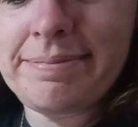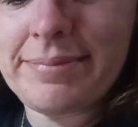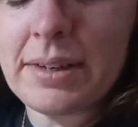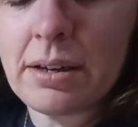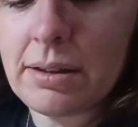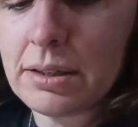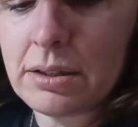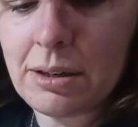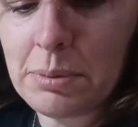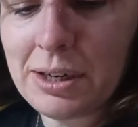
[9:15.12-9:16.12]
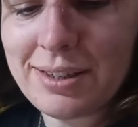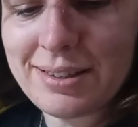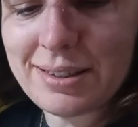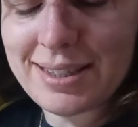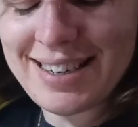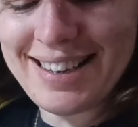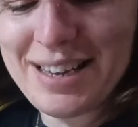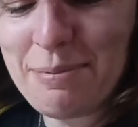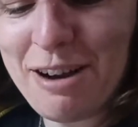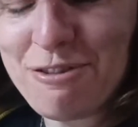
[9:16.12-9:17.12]
Oh, they're so blunt. It's
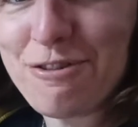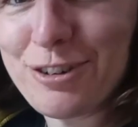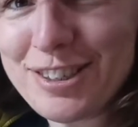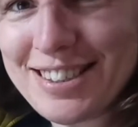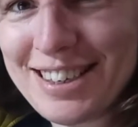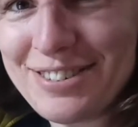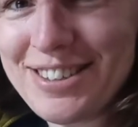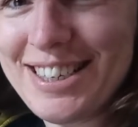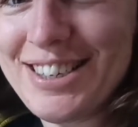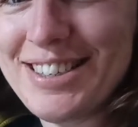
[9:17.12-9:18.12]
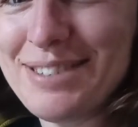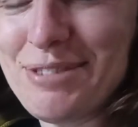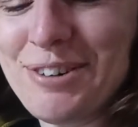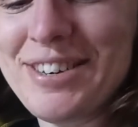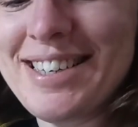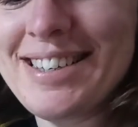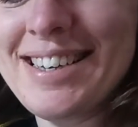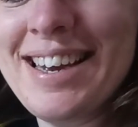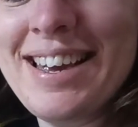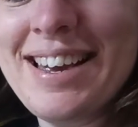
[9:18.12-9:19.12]
the amount of force I have to use in my wrist
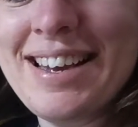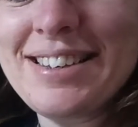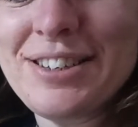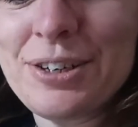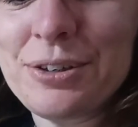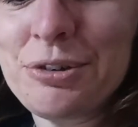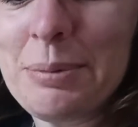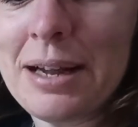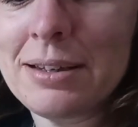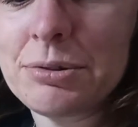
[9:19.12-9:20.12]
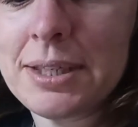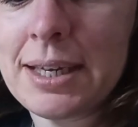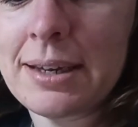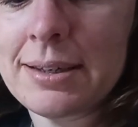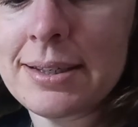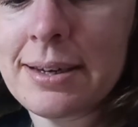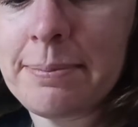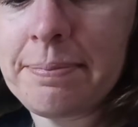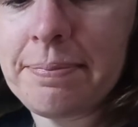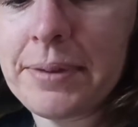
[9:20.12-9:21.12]
to cut through metal is ridiculous.
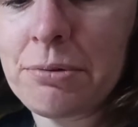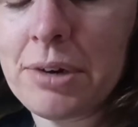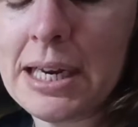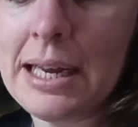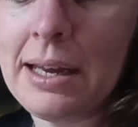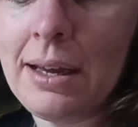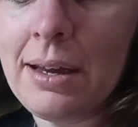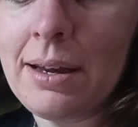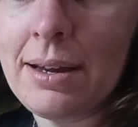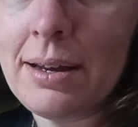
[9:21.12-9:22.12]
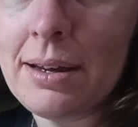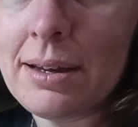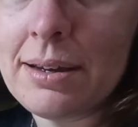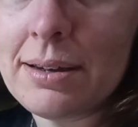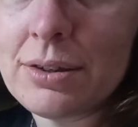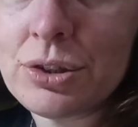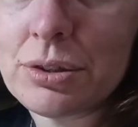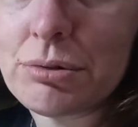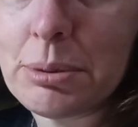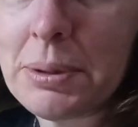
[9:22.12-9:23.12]
I really
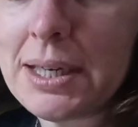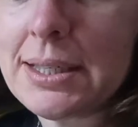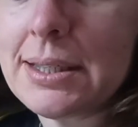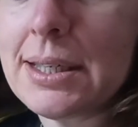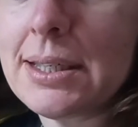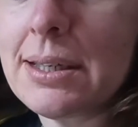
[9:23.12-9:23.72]
should replace these.